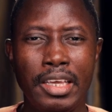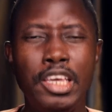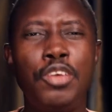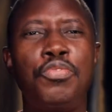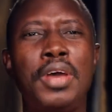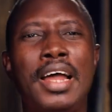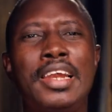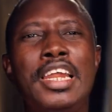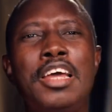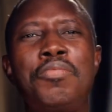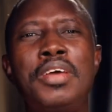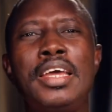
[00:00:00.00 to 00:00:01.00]
If you are
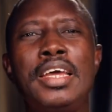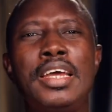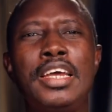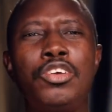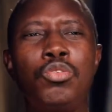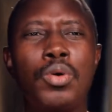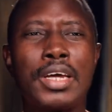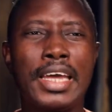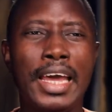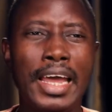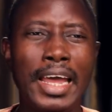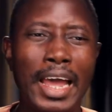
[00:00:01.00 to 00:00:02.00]
living in
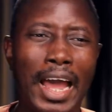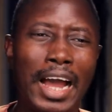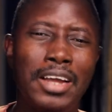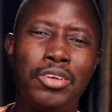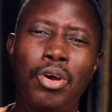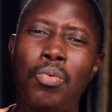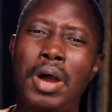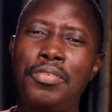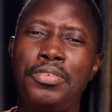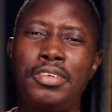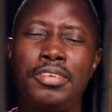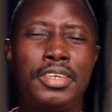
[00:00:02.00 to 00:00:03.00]
UK and your
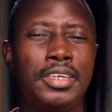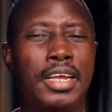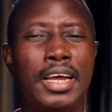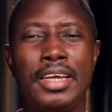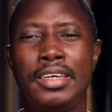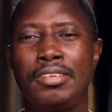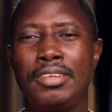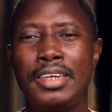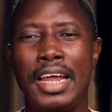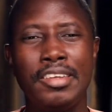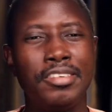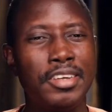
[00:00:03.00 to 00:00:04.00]
wife is
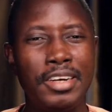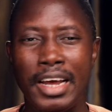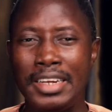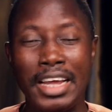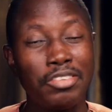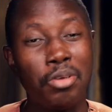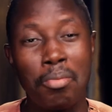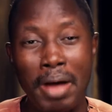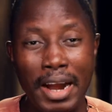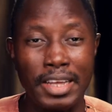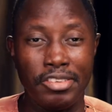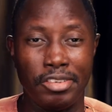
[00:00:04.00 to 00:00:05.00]
in Nigeria, that's not
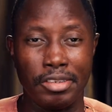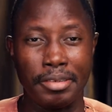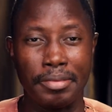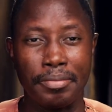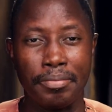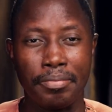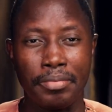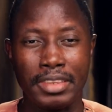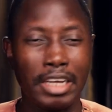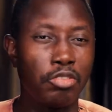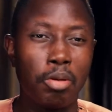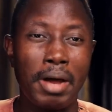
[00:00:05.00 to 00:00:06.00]
marriage.
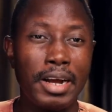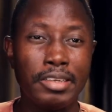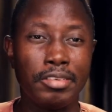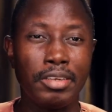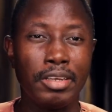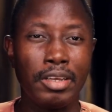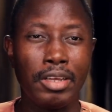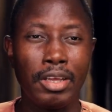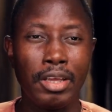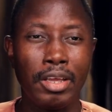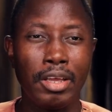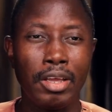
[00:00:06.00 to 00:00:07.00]
That's not marriage.
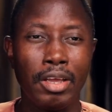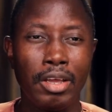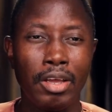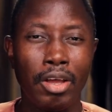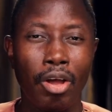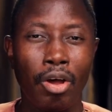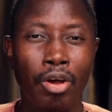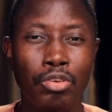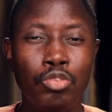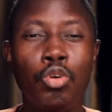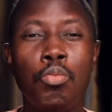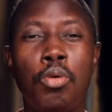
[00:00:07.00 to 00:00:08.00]

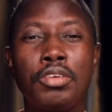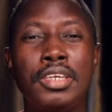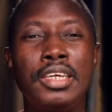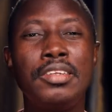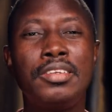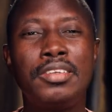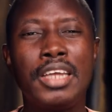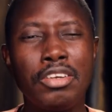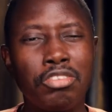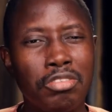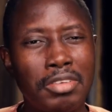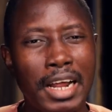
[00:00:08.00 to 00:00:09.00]
You must
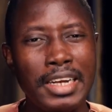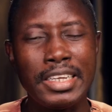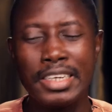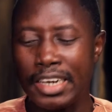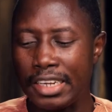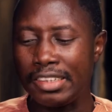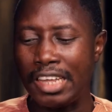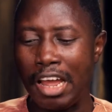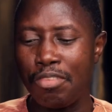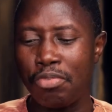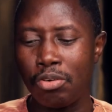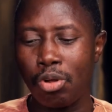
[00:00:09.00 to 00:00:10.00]
intentionally create
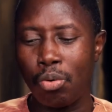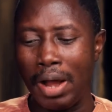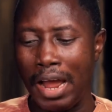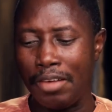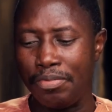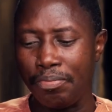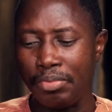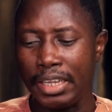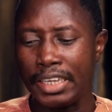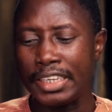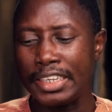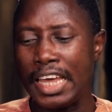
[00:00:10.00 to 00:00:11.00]
time for your wife.
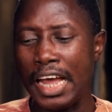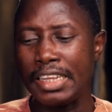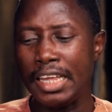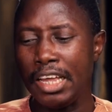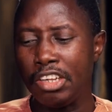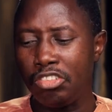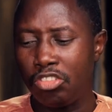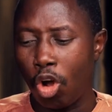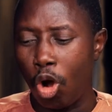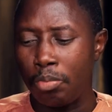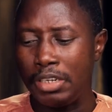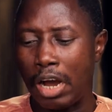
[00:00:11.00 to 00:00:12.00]
Get a
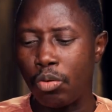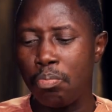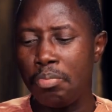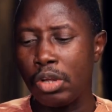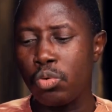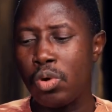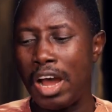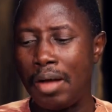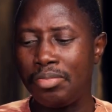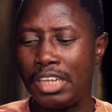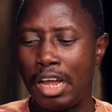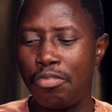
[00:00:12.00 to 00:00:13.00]
job that will make you
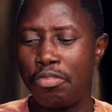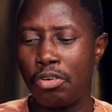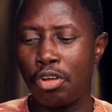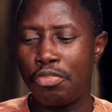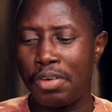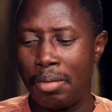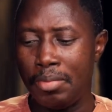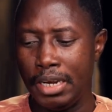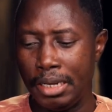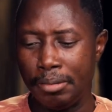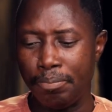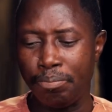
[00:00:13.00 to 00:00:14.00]
have time for your
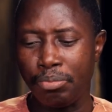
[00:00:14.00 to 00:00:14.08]
family.